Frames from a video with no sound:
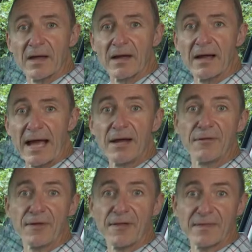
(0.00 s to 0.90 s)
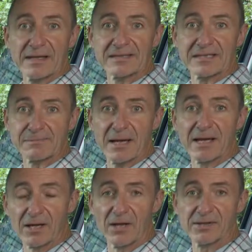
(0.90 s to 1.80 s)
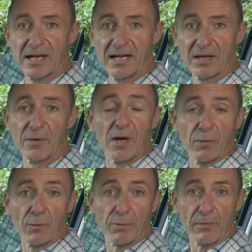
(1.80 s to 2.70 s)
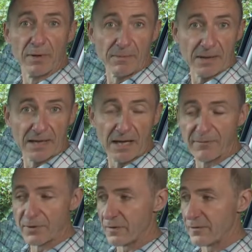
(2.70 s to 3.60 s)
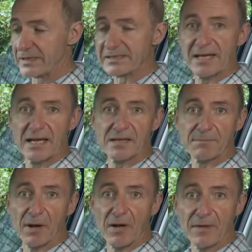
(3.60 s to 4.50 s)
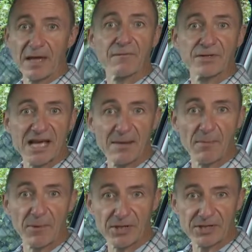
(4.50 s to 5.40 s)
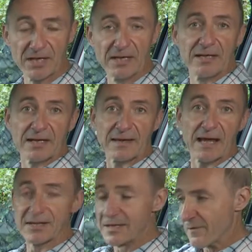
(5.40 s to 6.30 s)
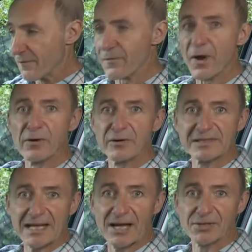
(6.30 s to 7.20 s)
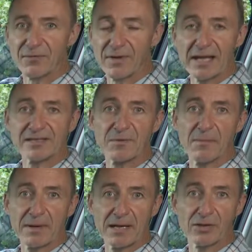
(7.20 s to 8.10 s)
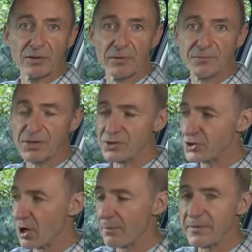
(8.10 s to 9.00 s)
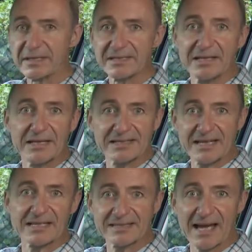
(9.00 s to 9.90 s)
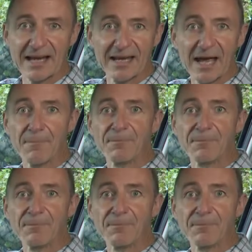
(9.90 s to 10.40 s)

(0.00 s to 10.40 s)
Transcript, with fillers: Uh, anything this display can't tell you will probably be covered off instead by the infotainment monitor, and that flows out of the instrument binnacle to top this center stack here.